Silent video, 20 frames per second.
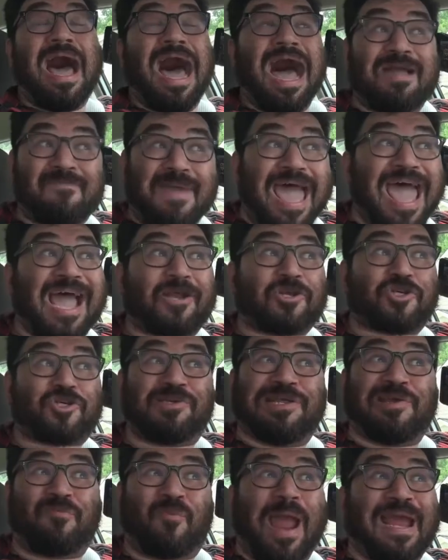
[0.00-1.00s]
I'm
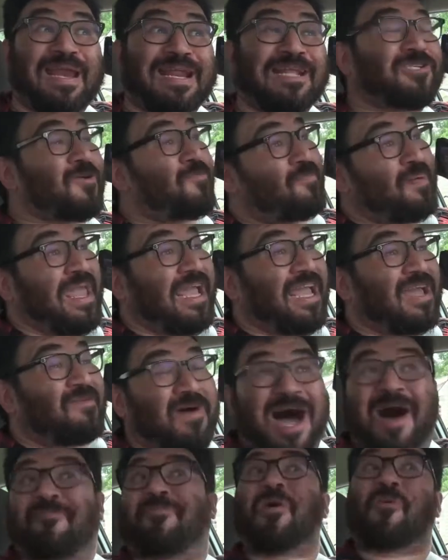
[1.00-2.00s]
actually waiting to pick him
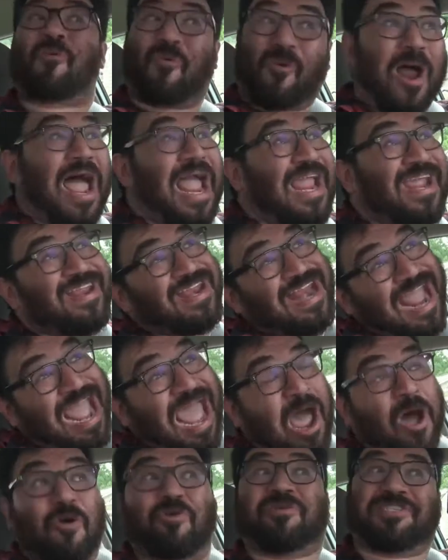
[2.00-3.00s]
up right
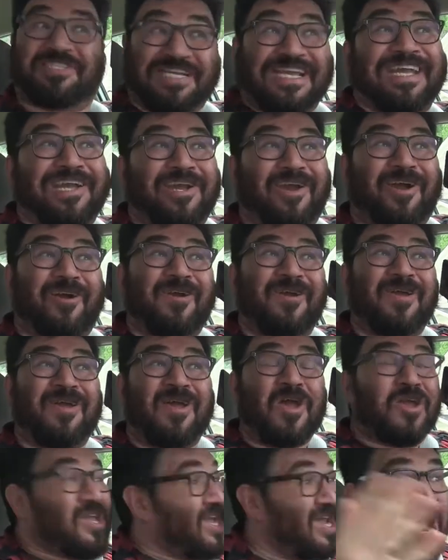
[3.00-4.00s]
now, dear.
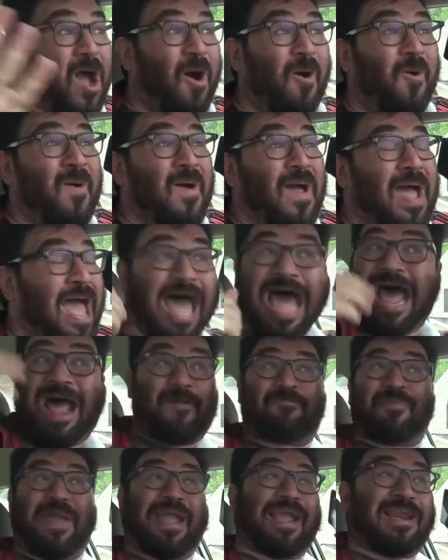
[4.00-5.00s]
You know, I'm
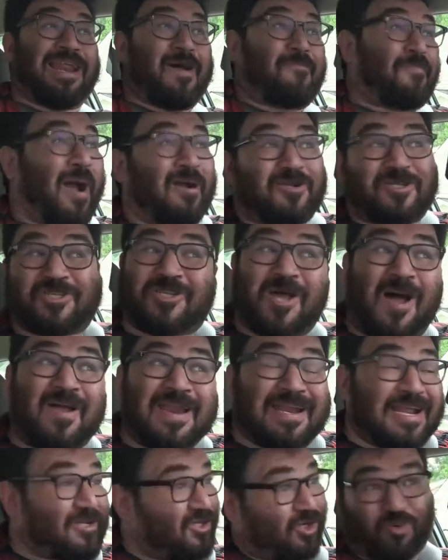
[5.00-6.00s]
picking up our son
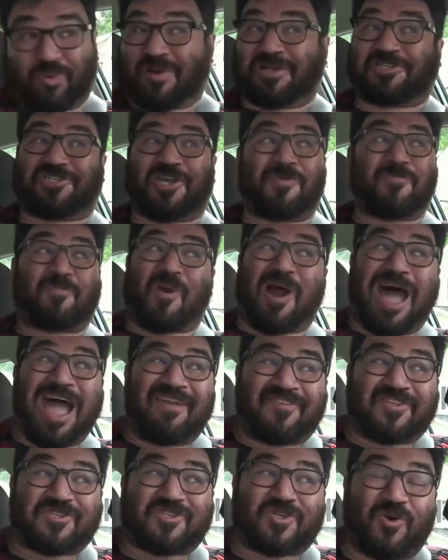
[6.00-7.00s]
at his Christian
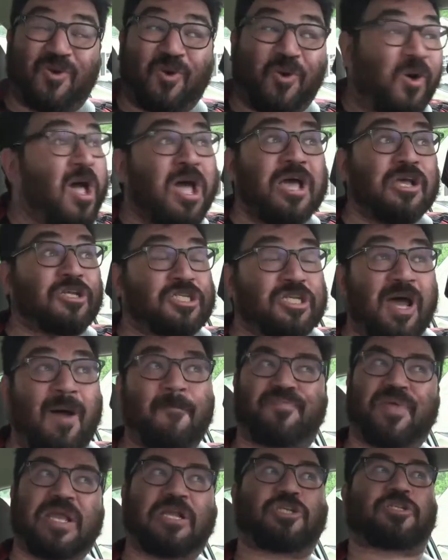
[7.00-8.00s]
private school.
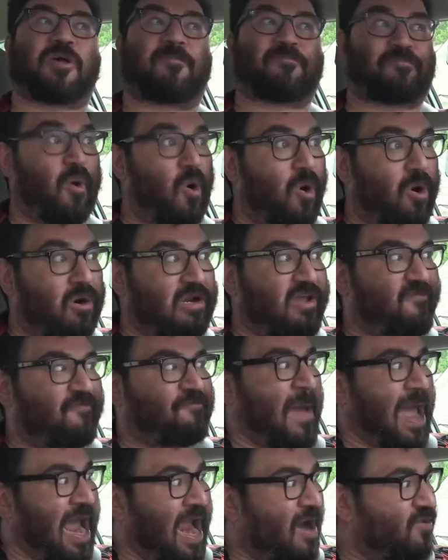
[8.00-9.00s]
Something supportive
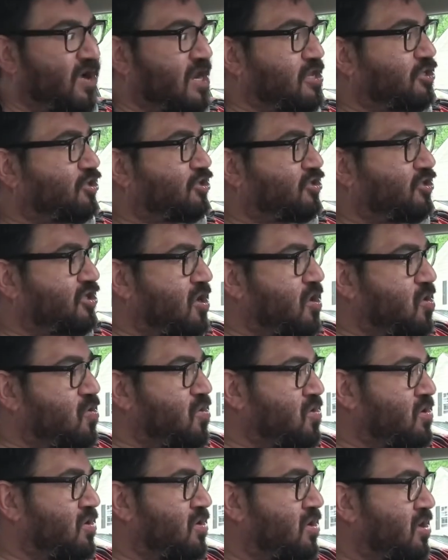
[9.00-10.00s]
parents
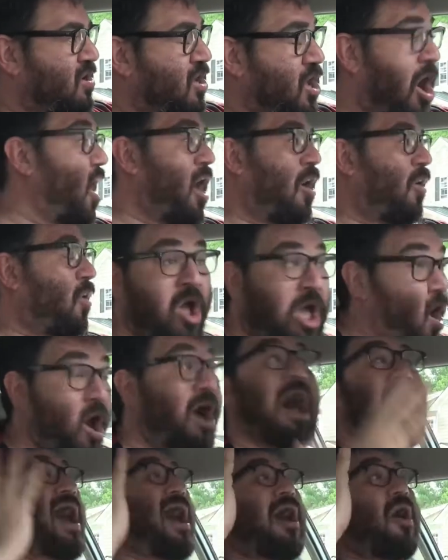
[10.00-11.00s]
do? Oh!
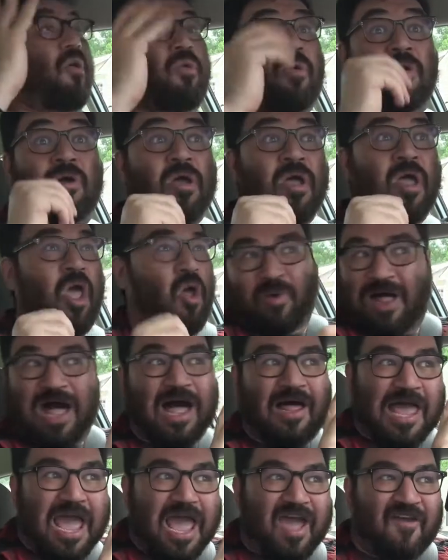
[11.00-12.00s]
Well,
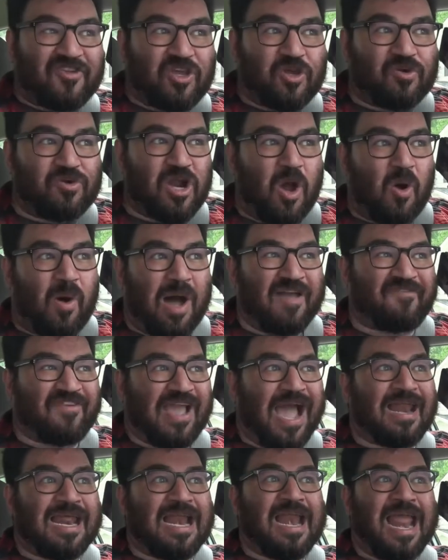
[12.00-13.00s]
I'll have you know I've
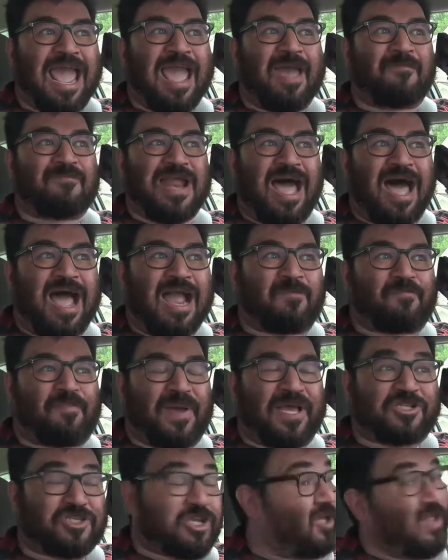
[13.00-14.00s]
got an M9
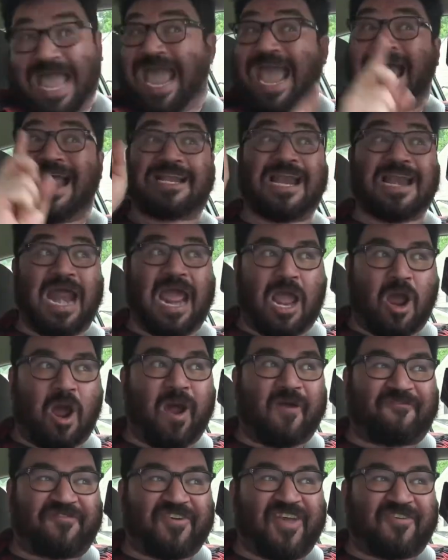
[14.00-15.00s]
pistol and an
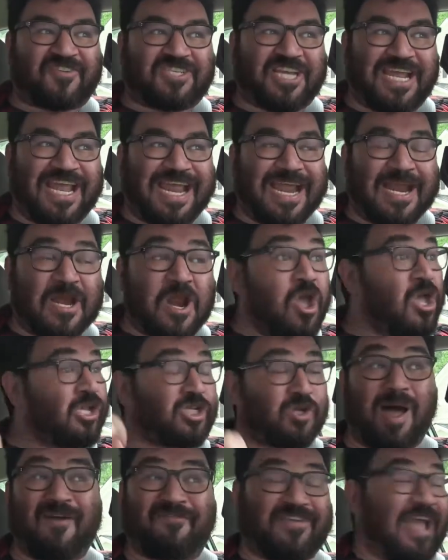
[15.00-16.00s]
AR-15.
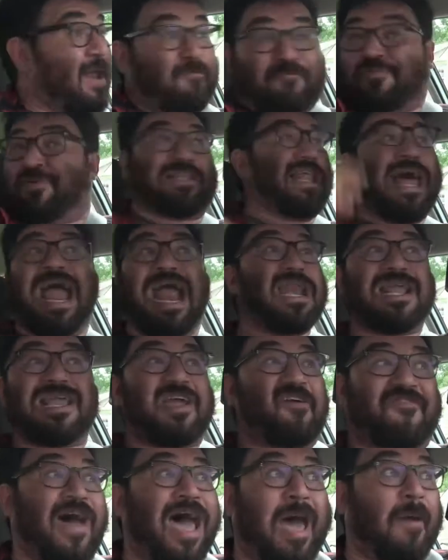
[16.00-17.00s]
So I've got plenty
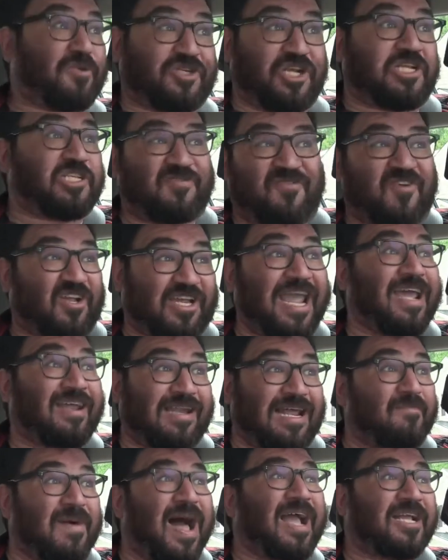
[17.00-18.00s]
of options for
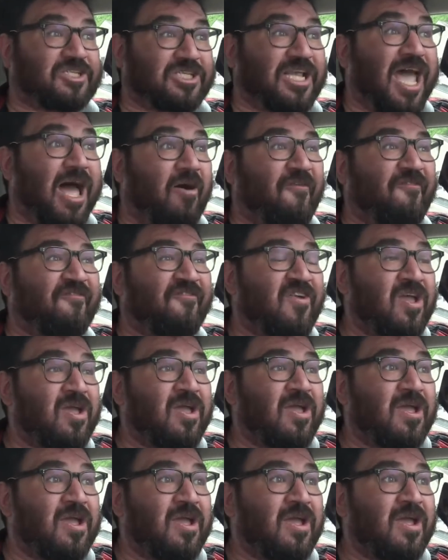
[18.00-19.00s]
killing myself.
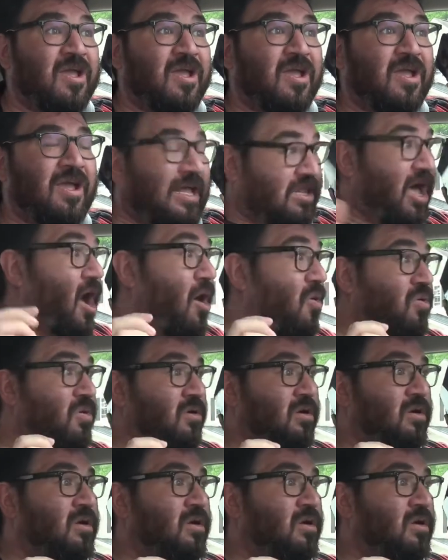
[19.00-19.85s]
Hello?